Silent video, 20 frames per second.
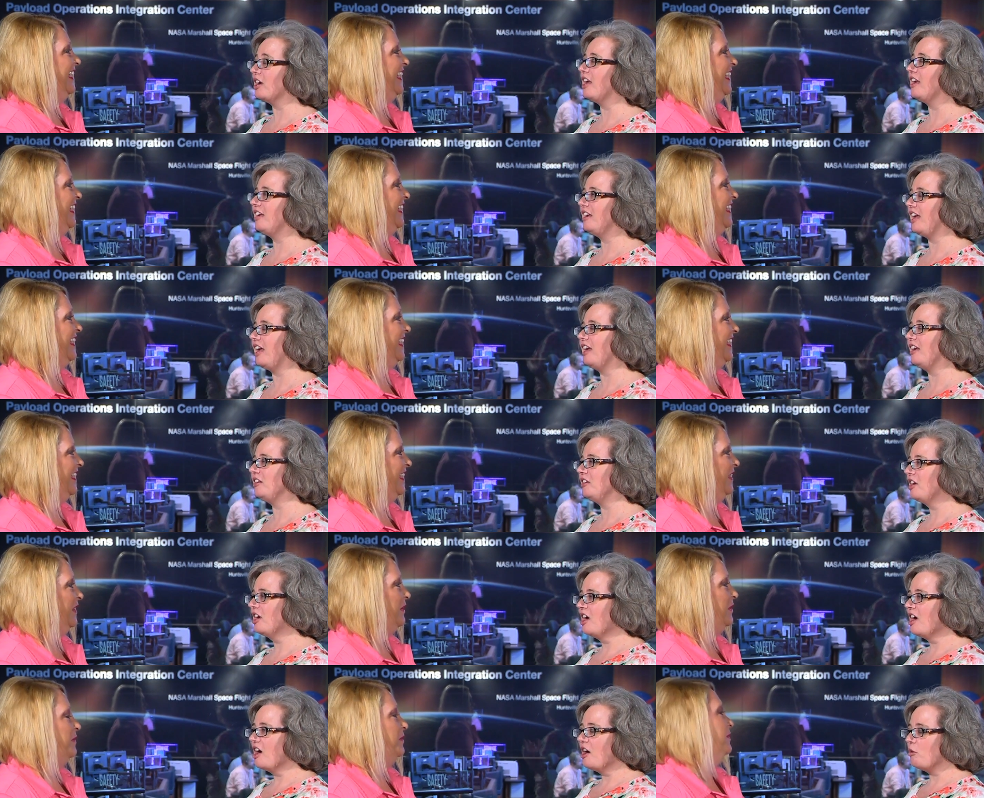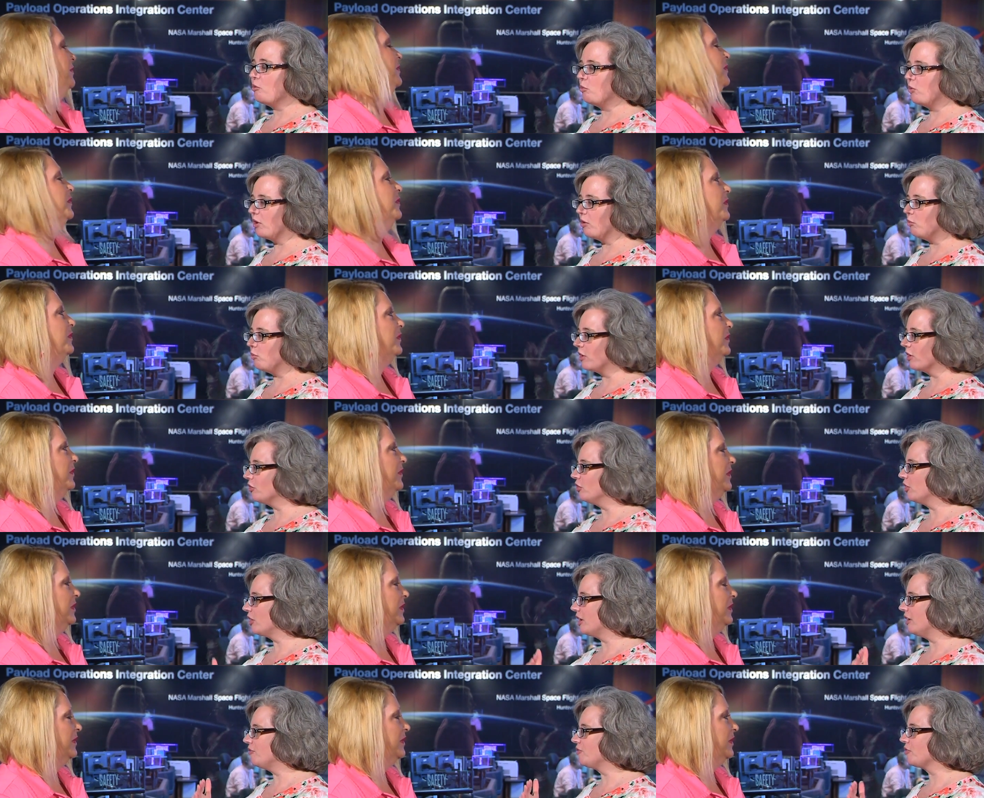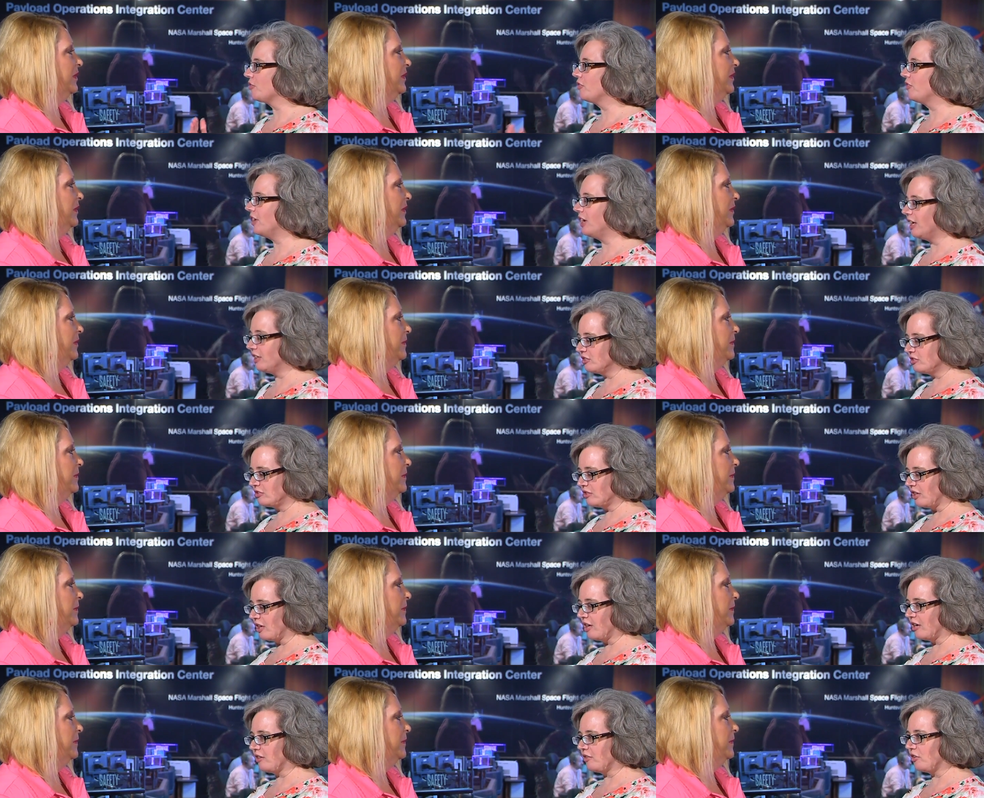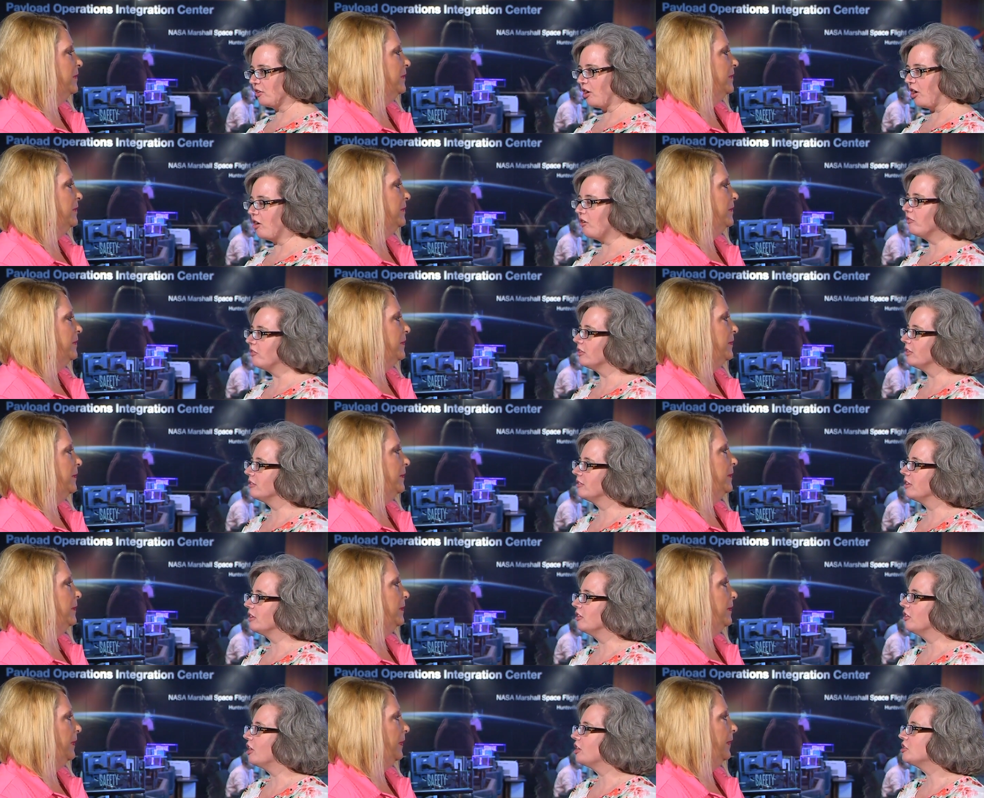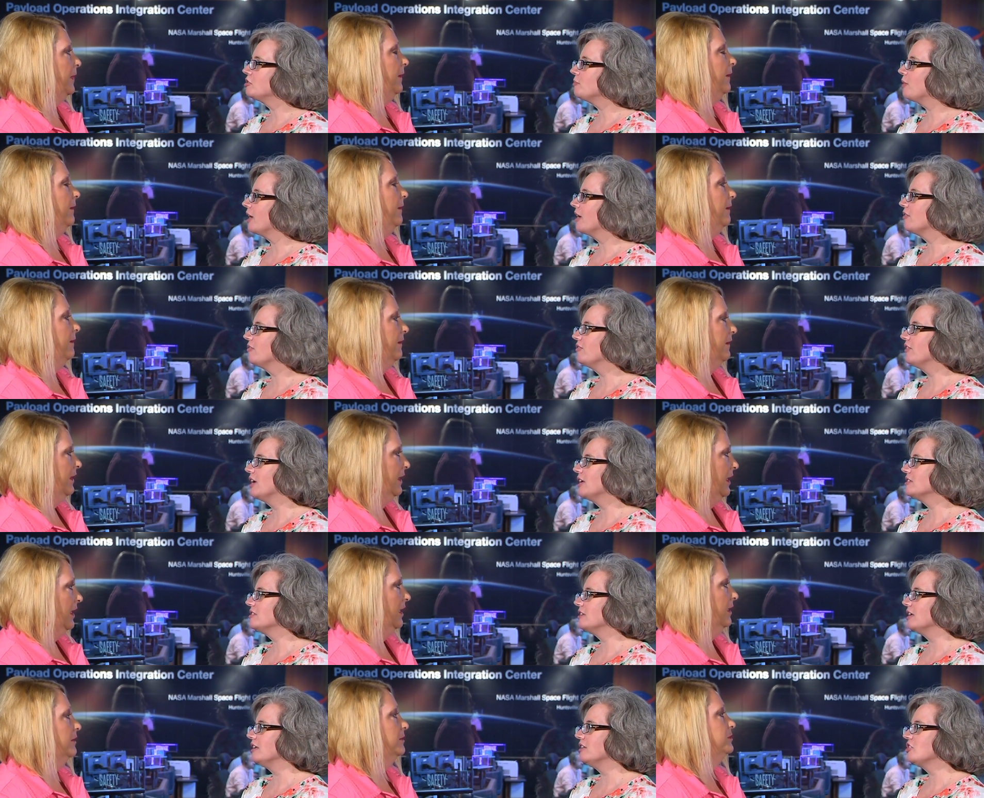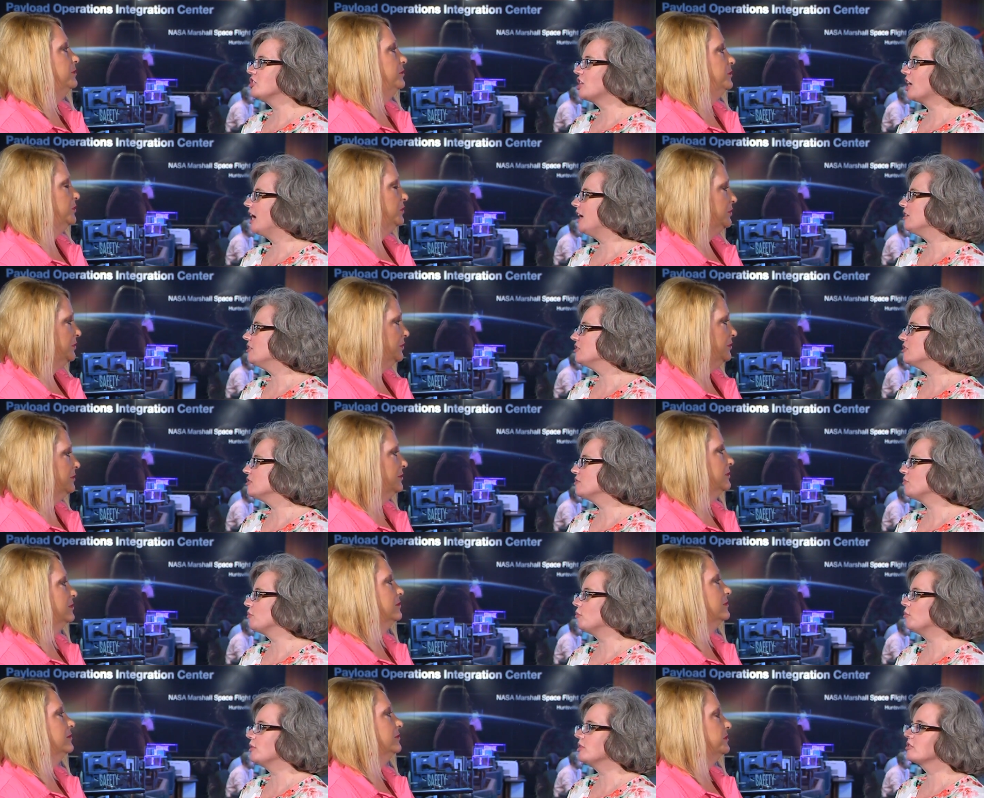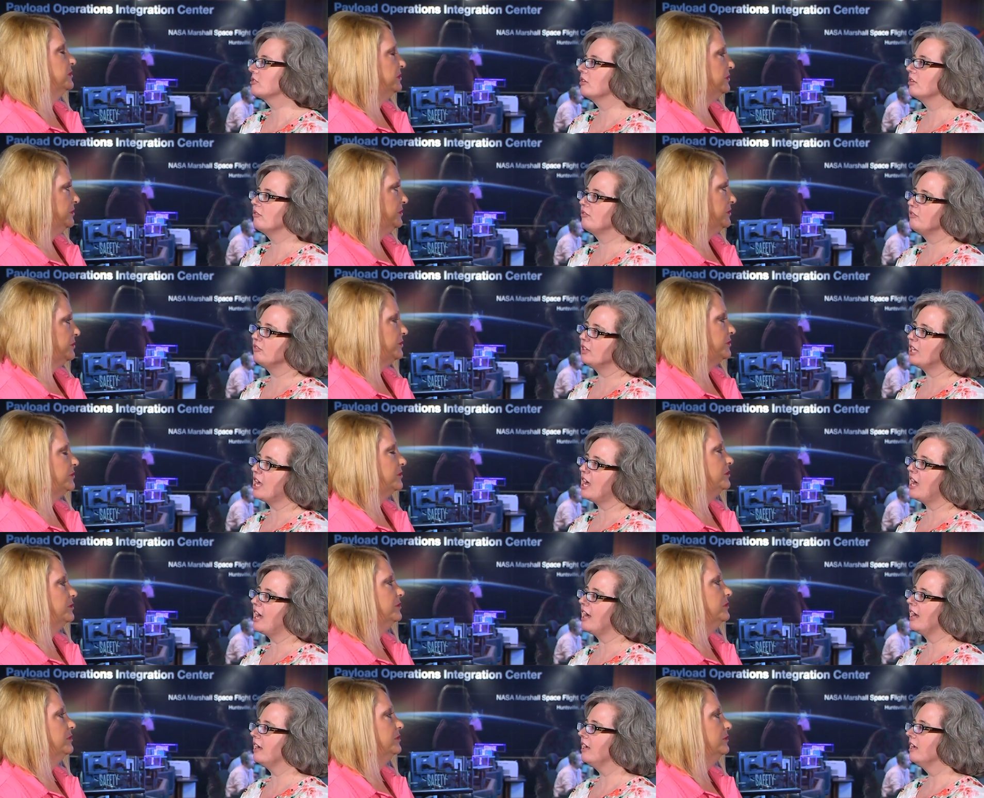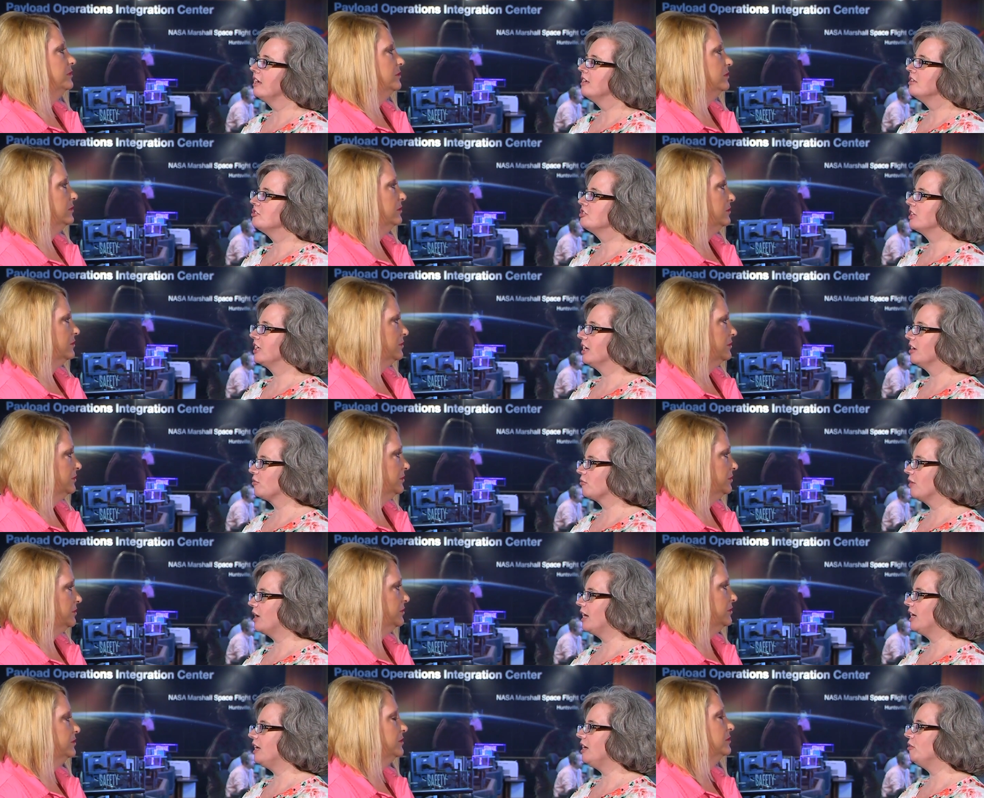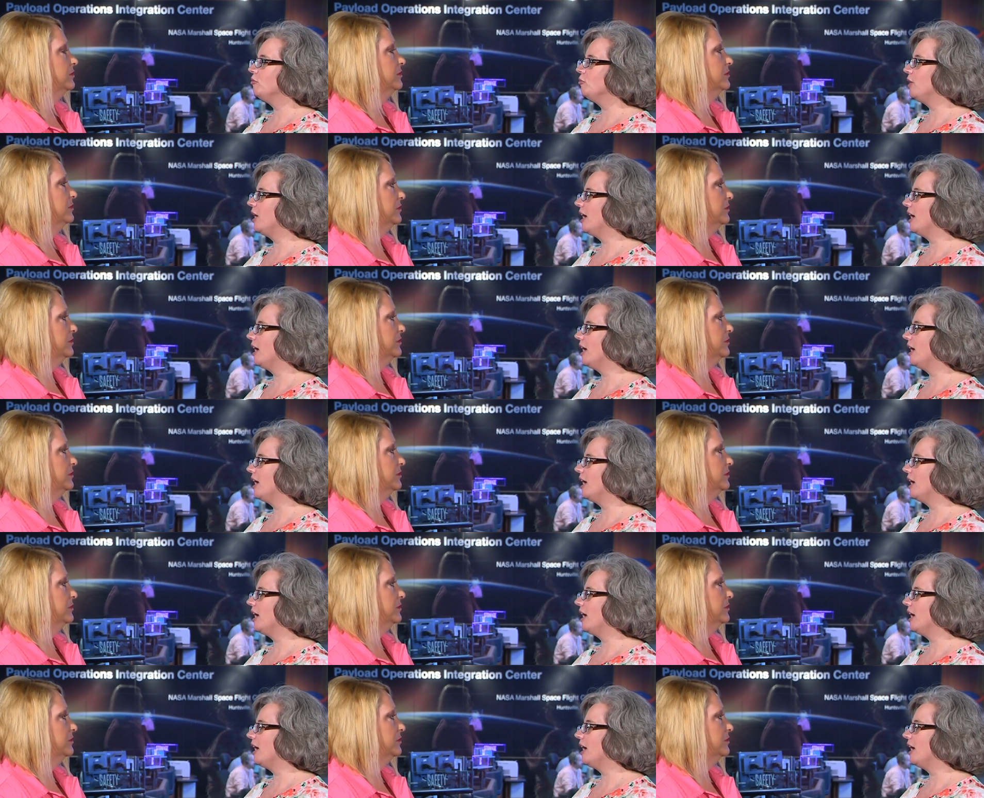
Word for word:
Speaker 1: and and we're looking for things, uh, all the the launch manifests and changes for what's going to fly to get ready.